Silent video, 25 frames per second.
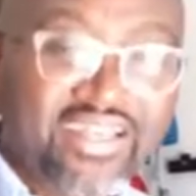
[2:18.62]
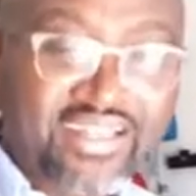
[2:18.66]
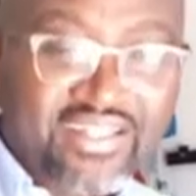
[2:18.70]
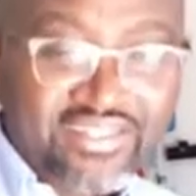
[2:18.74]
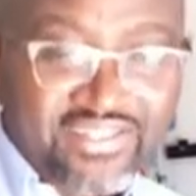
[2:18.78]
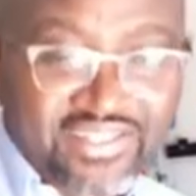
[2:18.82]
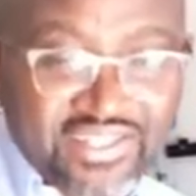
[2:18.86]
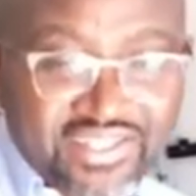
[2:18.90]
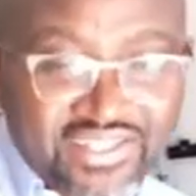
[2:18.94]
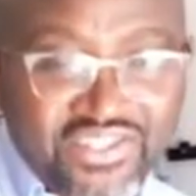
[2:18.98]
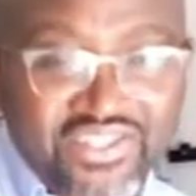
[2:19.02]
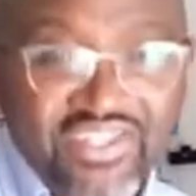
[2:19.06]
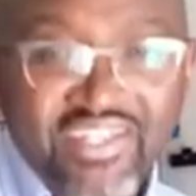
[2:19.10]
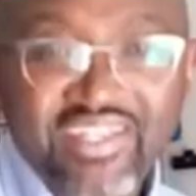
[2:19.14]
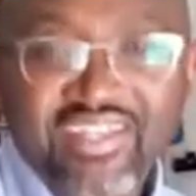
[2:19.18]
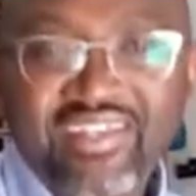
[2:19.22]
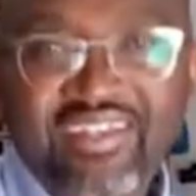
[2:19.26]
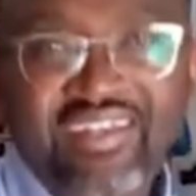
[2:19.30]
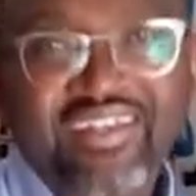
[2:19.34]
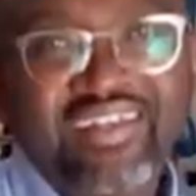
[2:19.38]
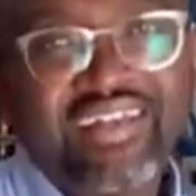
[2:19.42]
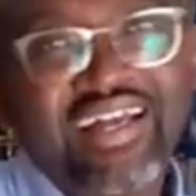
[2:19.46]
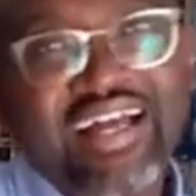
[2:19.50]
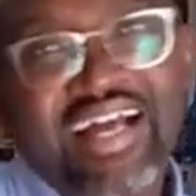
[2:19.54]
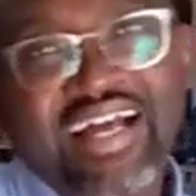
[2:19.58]

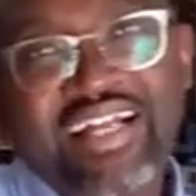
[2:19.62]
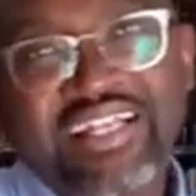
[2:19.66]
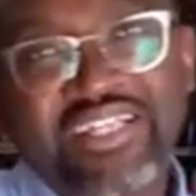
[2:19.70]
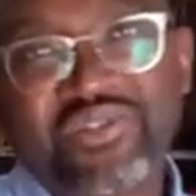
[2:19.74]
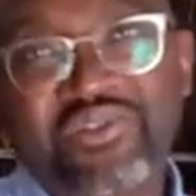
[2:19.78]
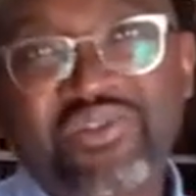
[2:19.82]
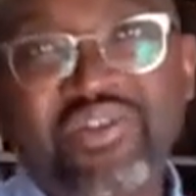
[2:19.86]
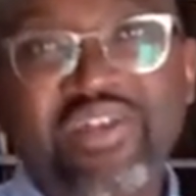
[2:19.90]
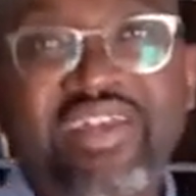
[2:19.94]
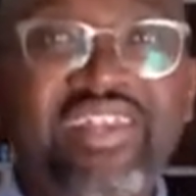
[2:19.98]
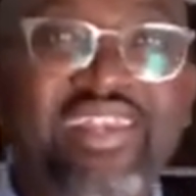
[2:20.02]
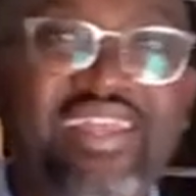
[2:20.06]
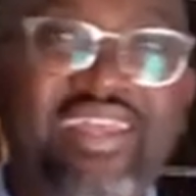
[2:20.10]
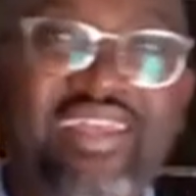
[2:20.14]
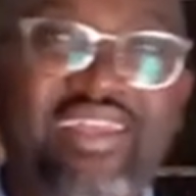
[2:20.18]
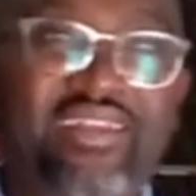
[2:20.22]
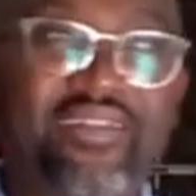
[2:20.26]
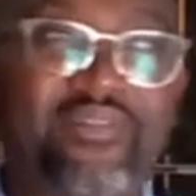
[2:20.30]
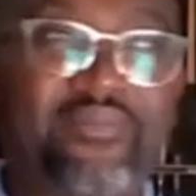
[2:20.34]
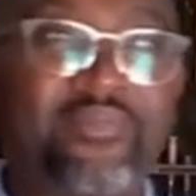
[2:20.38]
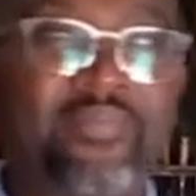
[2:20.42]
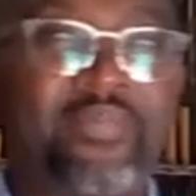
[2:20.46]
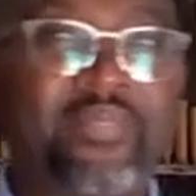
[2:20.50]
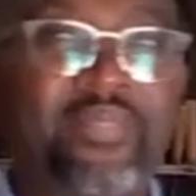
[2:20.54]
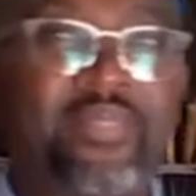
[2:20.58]
teaching and training.
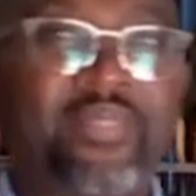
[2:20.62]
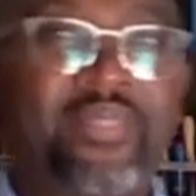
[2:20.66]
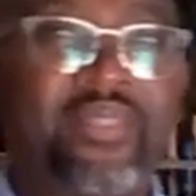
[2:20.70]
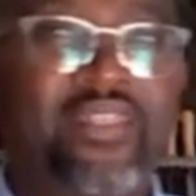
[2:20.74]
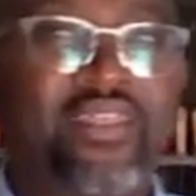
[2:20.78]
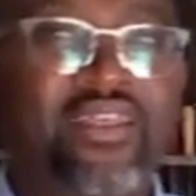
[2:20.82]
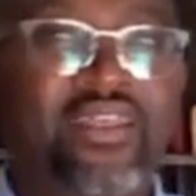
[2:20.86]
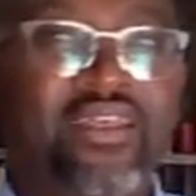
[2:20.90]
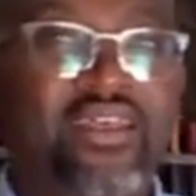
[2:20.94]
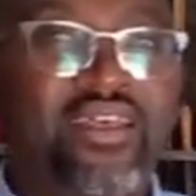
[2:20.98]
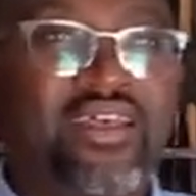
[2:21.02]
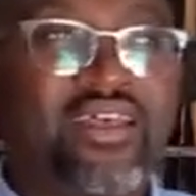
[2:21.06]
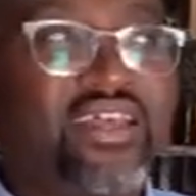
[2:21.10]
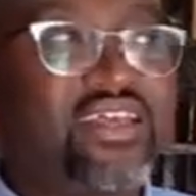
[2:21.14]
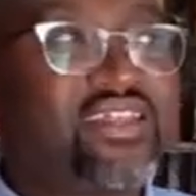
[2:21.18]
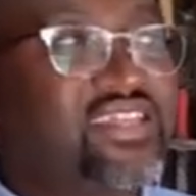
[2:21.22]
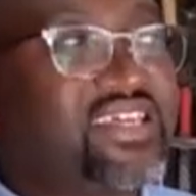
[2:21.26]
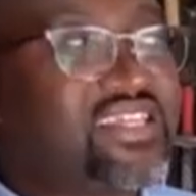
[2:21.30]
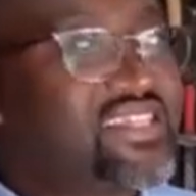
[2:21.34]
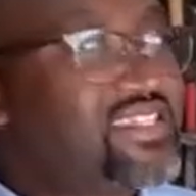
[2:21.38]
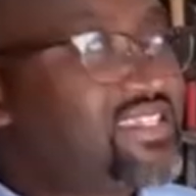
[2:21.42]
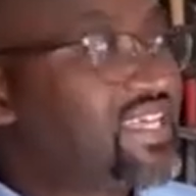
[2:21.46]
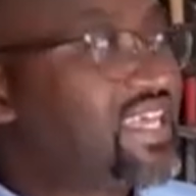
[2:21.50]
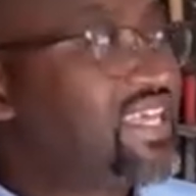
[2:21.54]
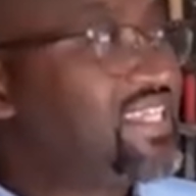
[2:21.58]
In
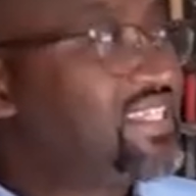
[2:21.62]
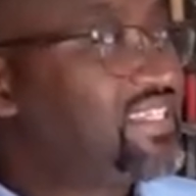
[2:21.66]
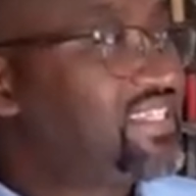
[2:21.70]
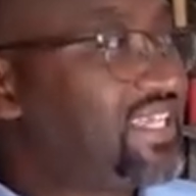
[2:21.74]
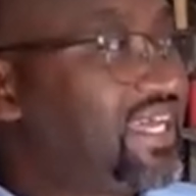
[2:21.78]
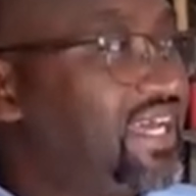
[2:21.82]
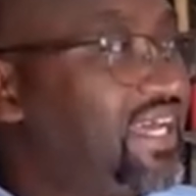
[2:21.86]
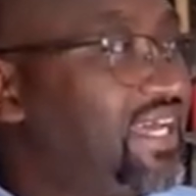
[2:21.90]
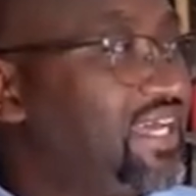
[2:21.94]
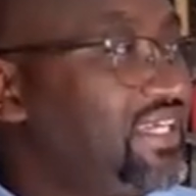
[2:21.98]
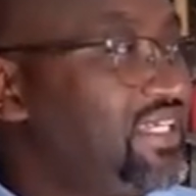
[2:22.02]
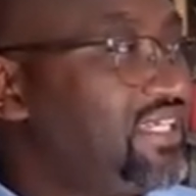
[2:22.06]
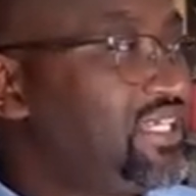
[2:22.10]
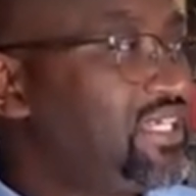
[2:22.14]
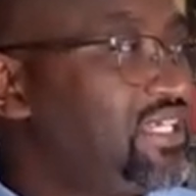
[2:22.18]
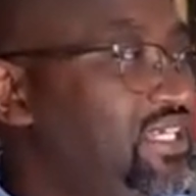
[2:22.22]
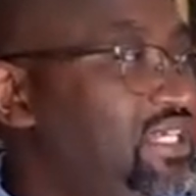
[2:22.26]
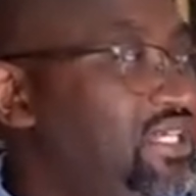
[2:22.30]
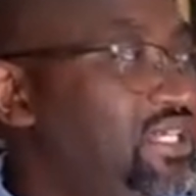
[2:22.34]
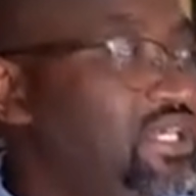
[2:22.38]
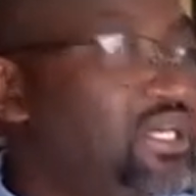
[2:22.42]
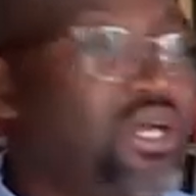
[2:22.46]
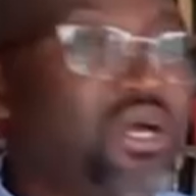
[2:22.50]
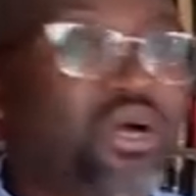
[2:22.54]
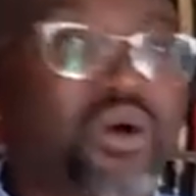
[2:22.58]
this center,
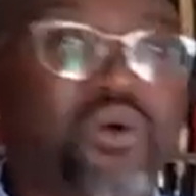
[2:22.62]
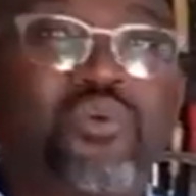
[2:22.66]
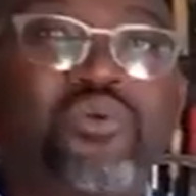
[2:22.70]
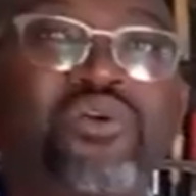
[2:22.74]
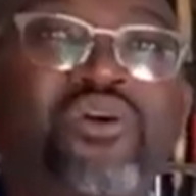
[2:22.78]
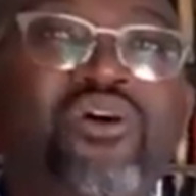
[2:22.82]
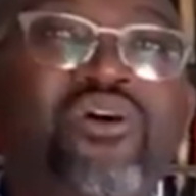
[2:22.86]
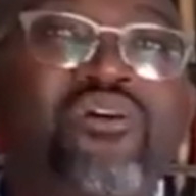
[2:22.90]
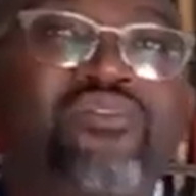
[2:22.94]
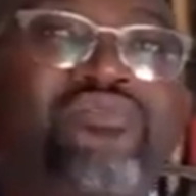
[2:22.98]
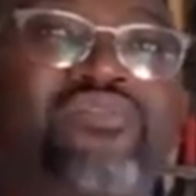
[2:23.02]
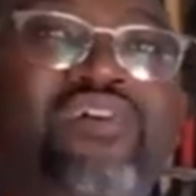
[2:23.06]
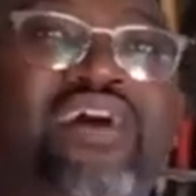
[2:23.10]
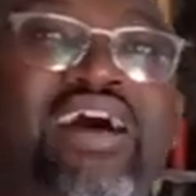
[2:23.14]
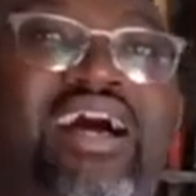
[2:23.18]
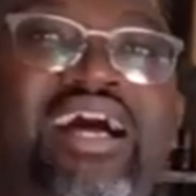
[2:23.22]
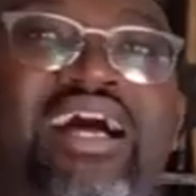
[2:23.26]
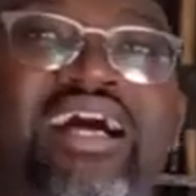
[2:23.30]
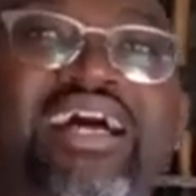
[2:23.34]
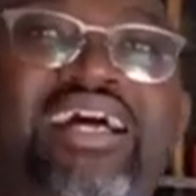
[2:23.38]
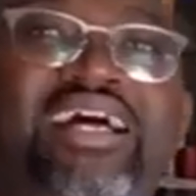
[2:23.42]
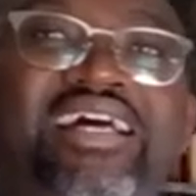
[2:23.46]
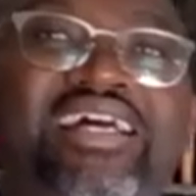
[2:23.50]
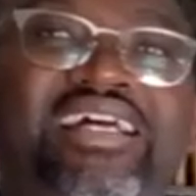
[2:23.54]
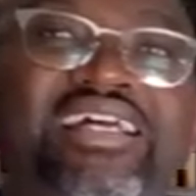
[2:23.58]
we
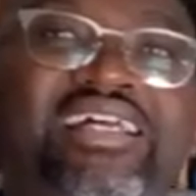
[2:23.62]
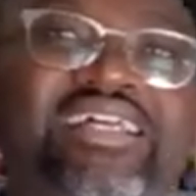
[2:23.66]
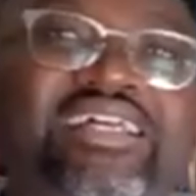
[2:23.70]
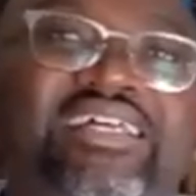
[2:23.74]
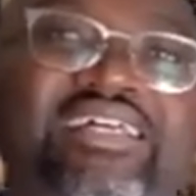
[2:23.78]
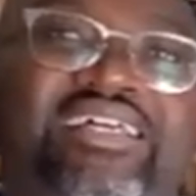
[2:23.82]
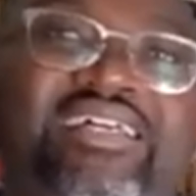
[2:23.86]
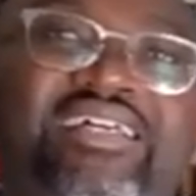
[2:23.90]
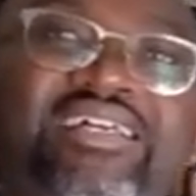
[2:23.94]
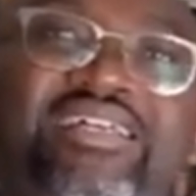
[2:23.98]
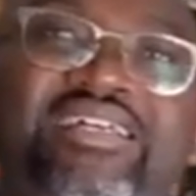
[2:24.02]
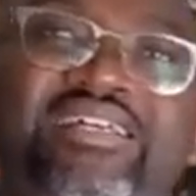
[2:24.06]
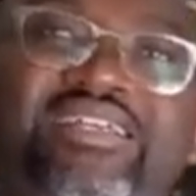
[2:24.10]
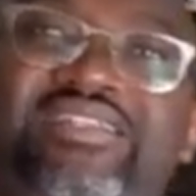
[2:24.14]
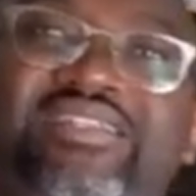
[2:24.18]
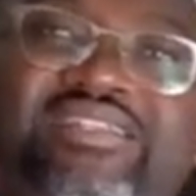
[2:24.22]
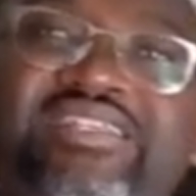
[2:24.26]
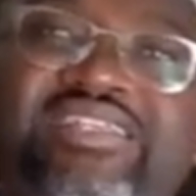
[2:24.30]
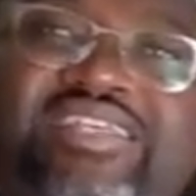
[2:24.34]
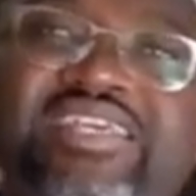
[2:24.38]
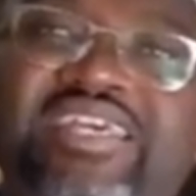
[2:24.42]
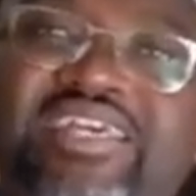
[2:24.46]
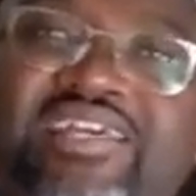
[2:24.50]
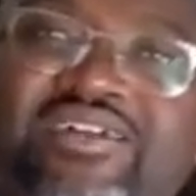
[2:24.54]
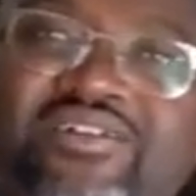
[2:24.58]
offer
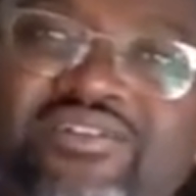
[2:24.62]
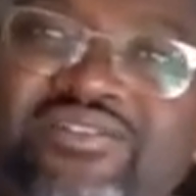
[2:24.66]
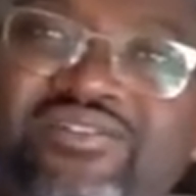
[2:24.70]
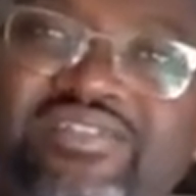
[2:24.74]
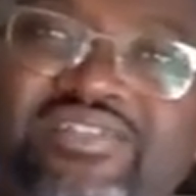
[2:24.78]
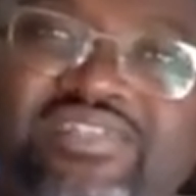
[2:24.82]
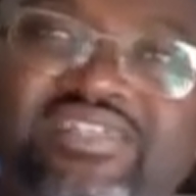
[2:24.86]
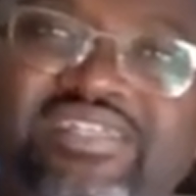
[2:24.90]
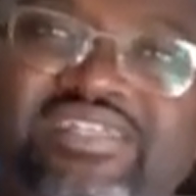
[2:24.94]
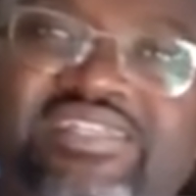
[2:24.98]
skills